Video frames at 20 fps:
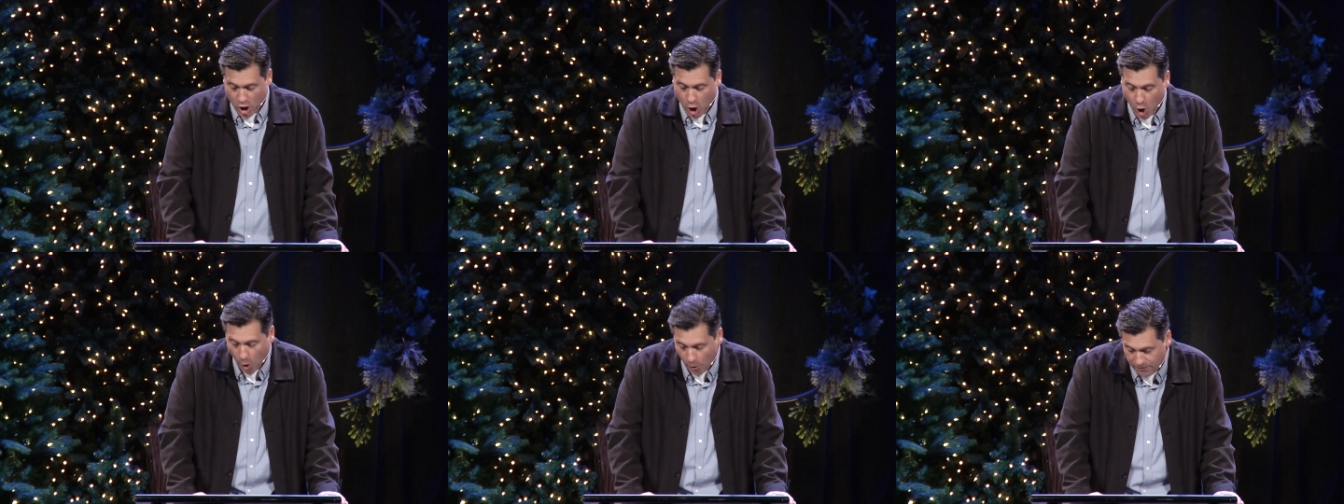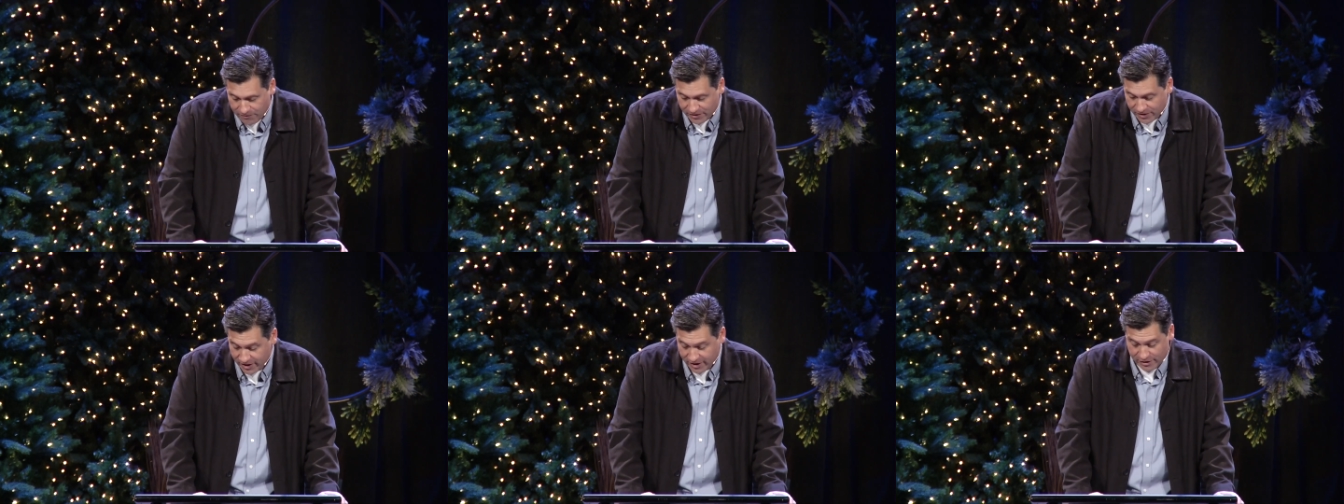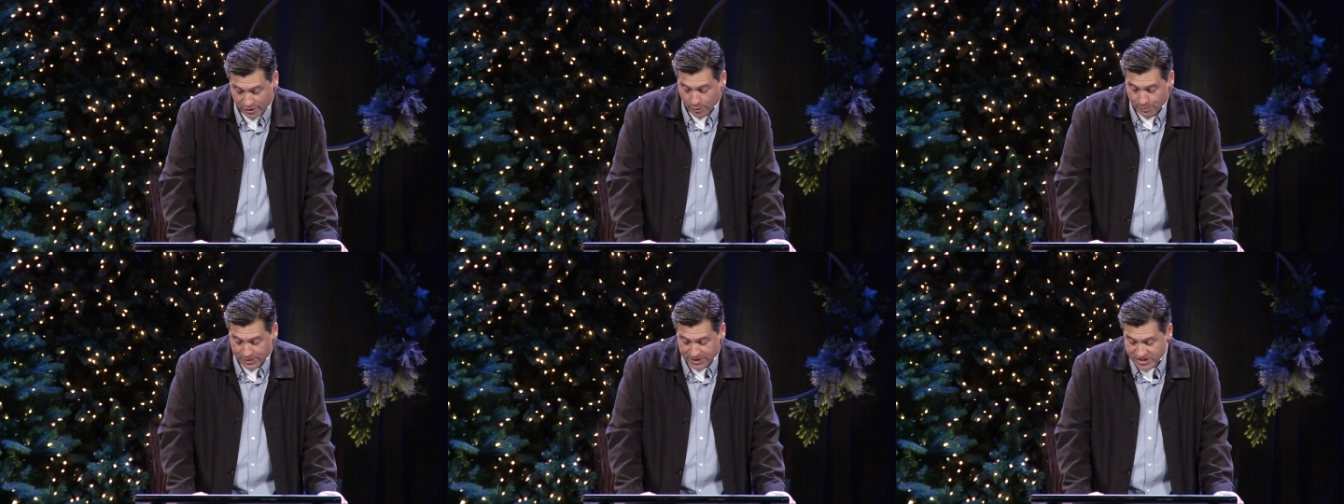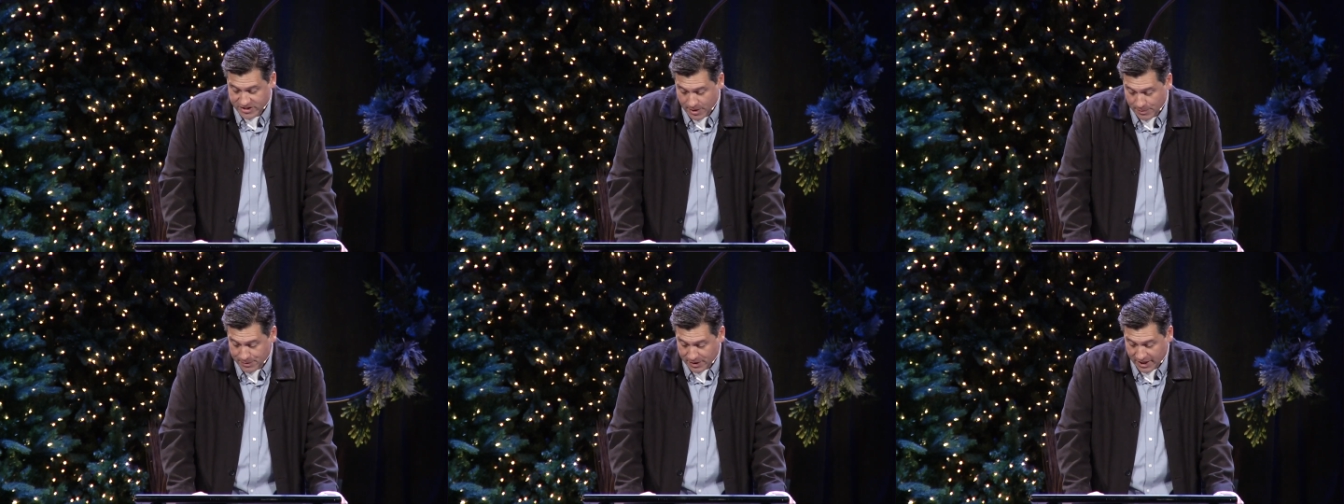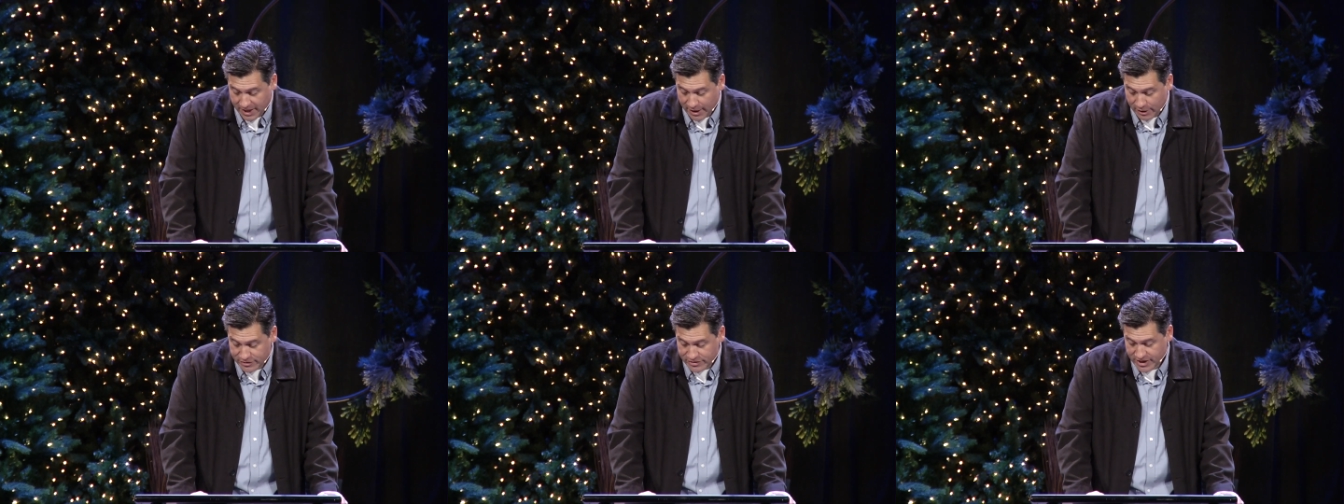hopefully there'll be
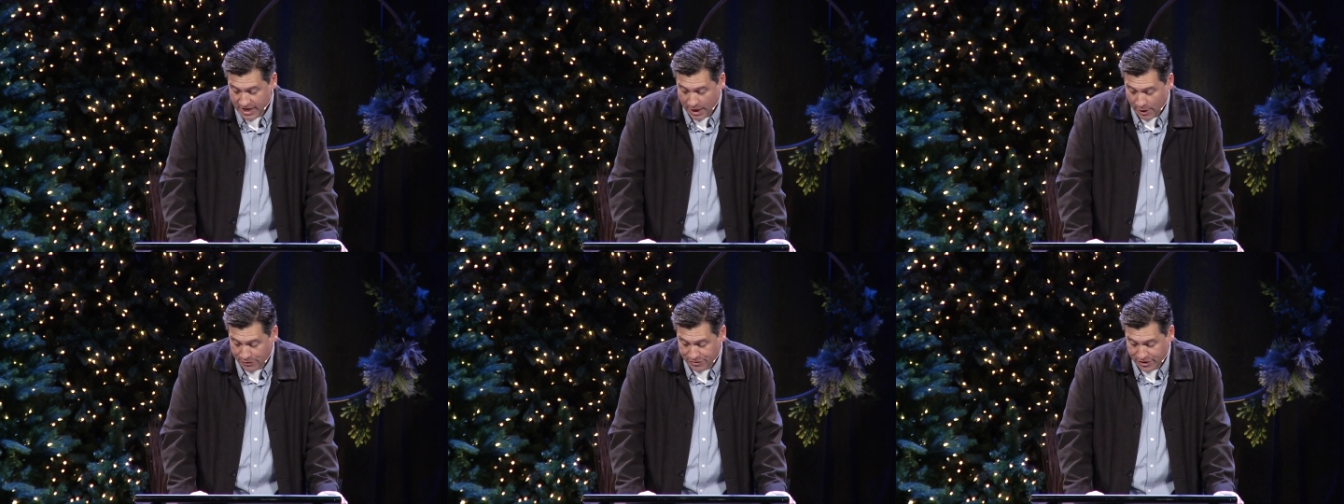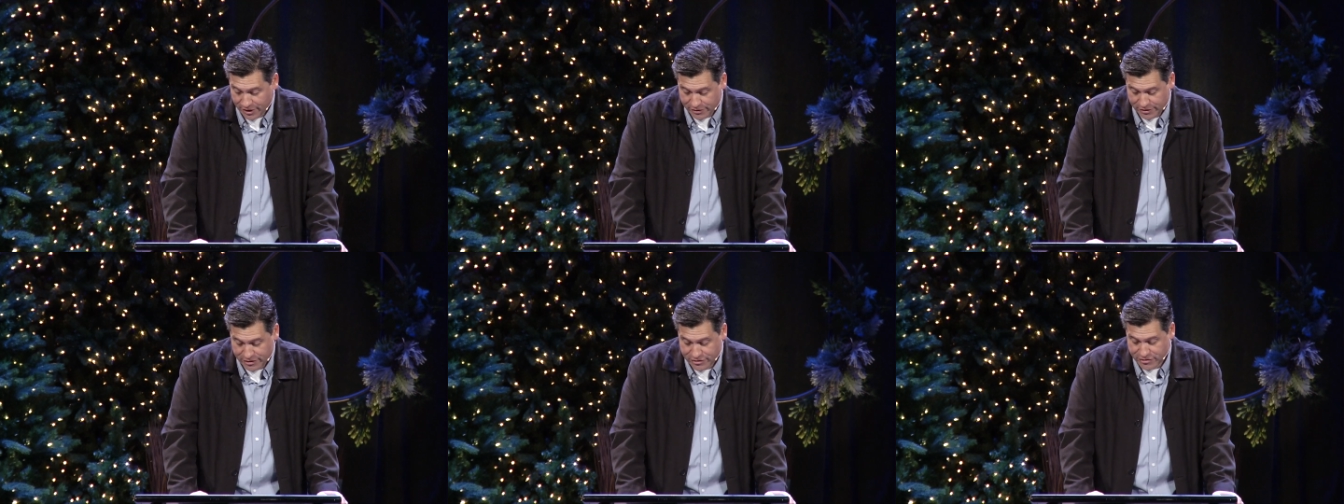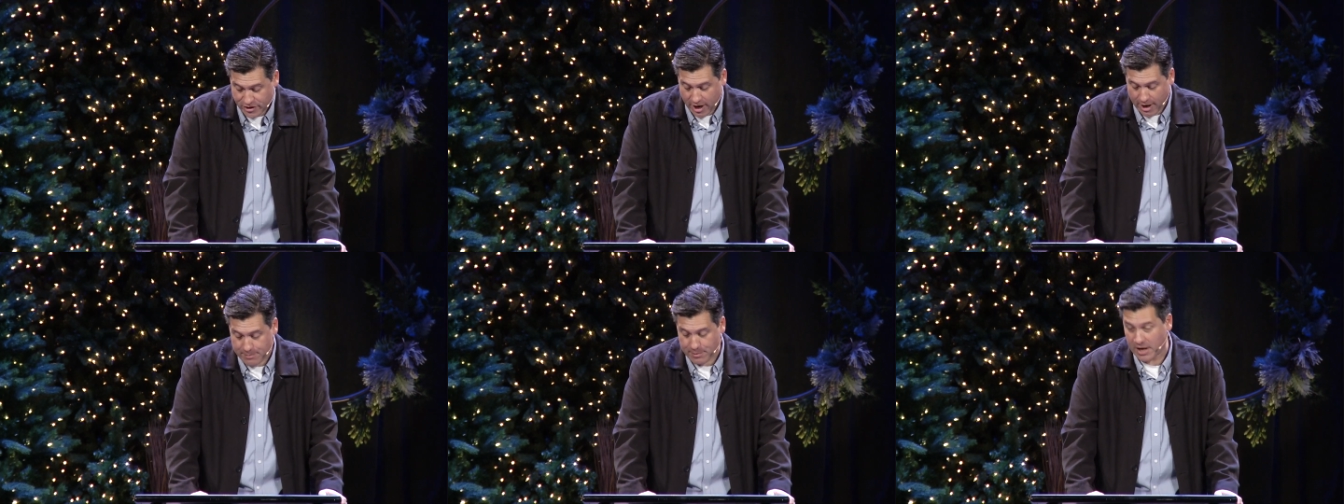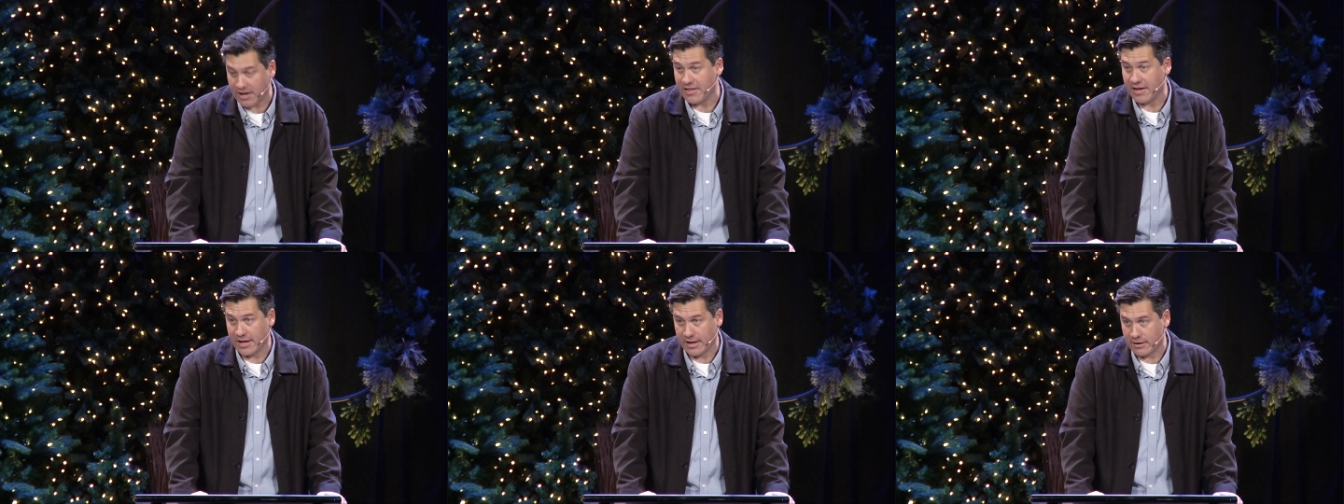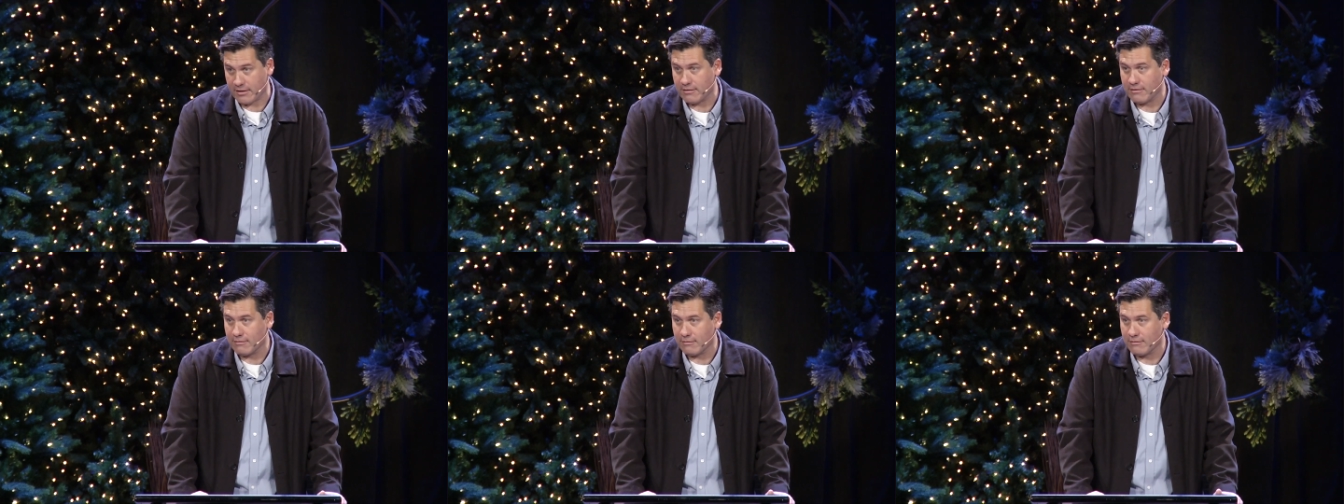something else out there to try by then.